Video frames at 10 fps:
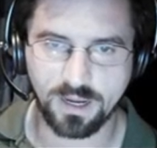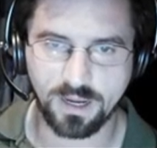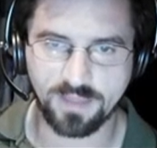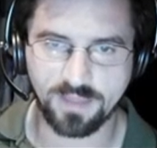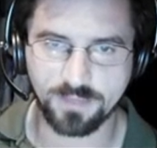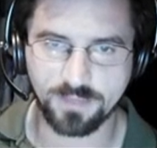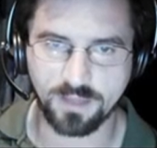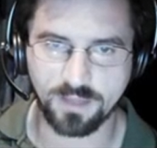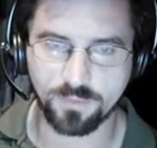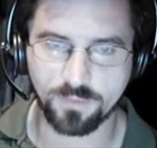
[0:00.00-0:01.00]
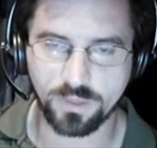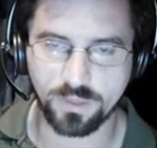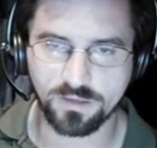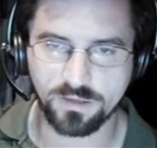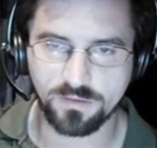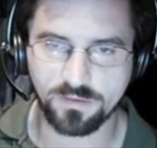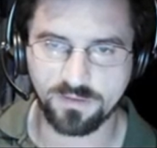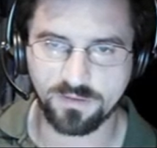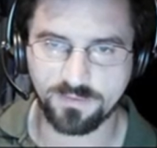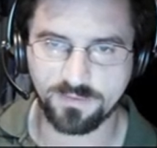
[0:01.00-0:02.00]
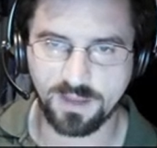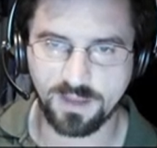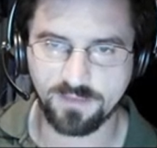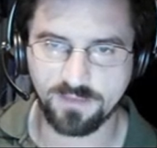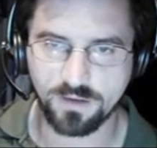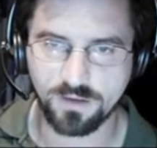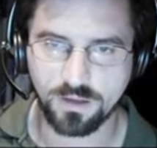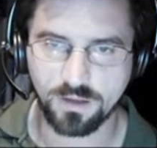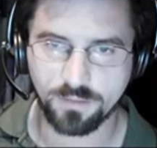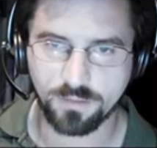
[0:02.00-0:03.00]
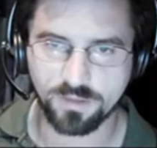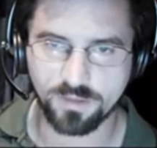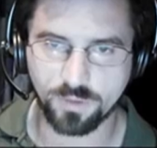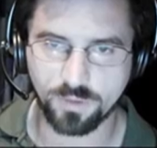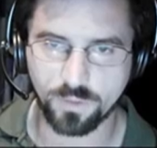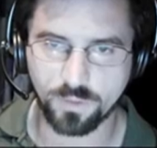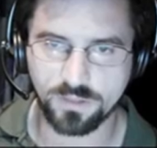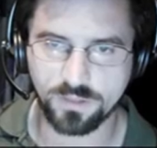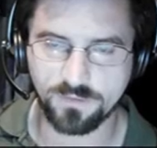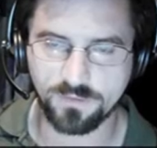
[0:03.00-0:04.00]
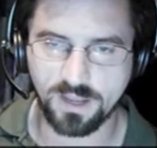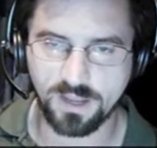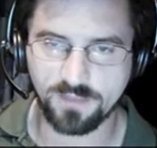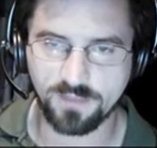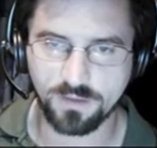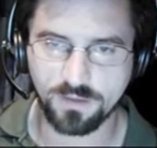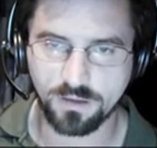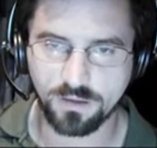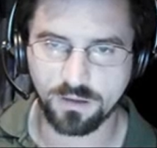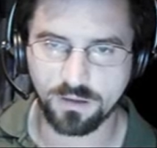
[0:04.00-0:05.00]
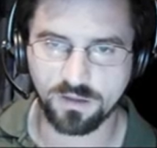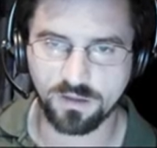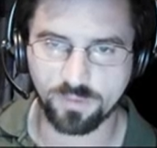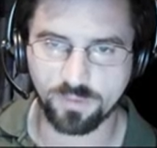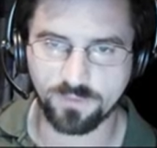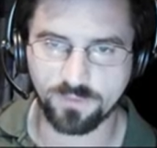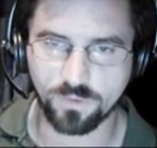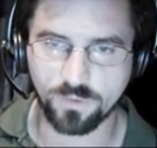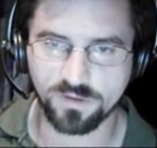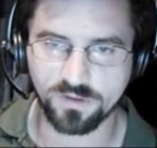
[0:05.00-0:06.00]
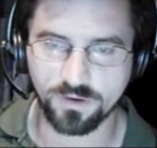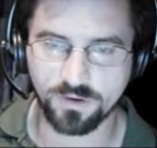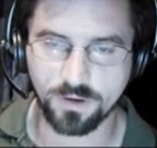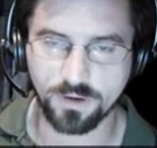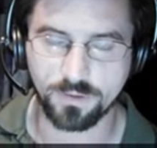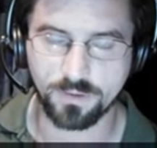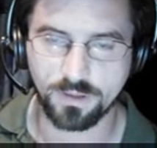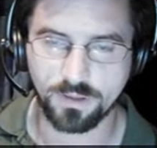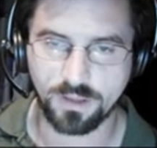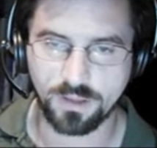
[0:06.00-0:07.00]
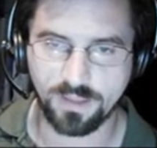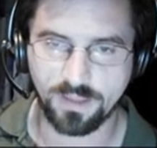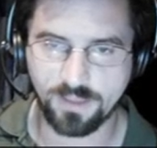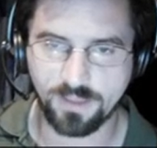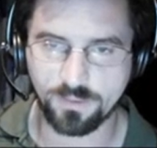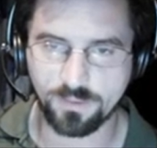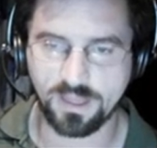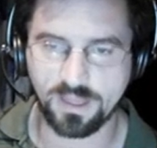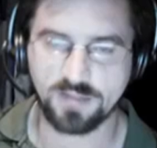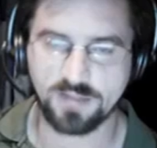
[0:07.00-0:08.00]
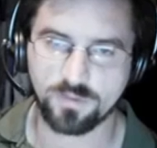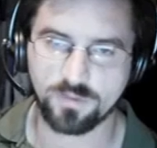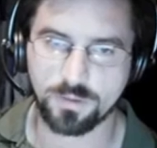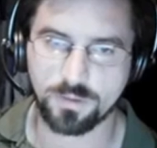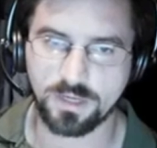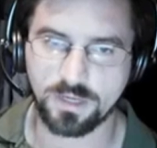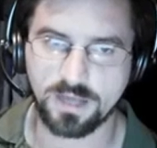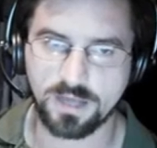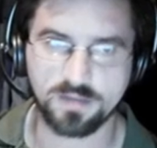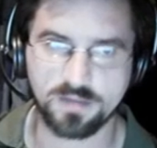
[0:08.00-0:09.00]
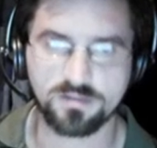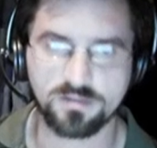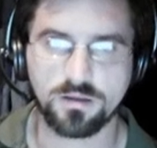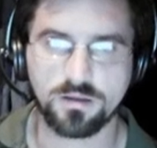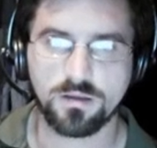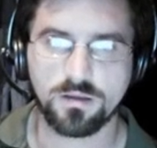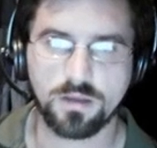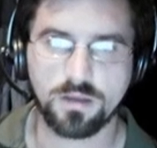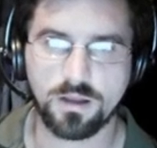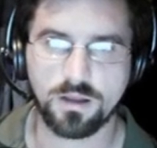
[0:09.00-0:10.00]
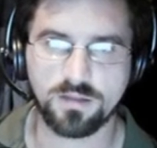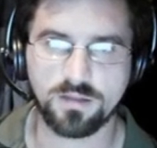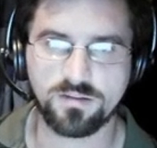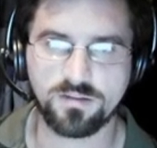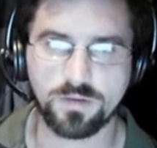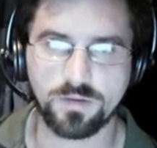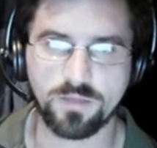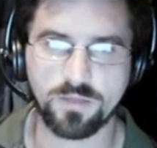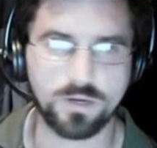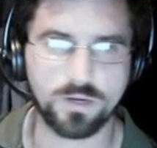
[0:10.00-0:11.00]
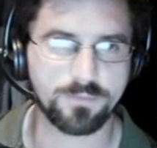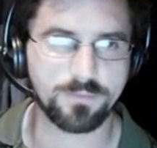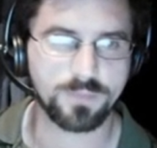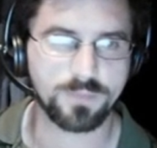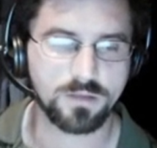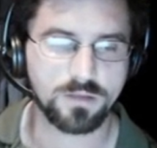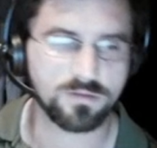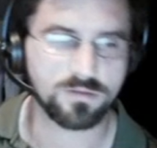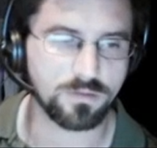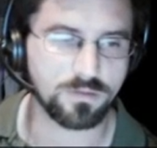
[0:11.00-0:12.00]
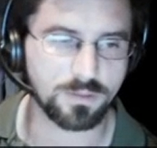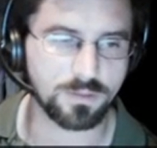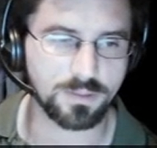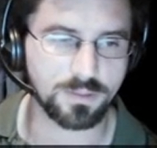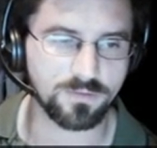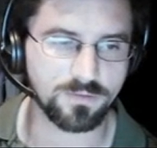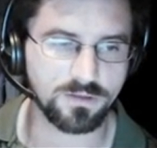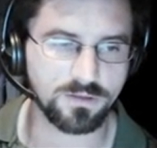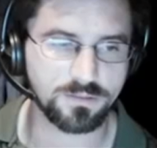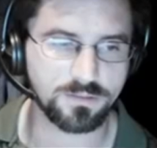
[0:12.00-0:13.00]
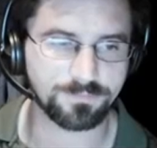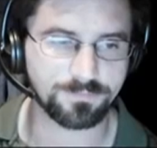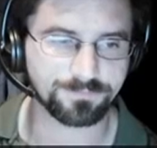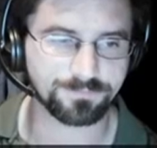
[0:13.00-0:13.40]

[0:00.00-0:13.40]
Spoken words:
and add them together. 0.275 plus 0.125 is 0.40, and that would be the answer we put in Alex. Let's do another one. So what I'm going to do first,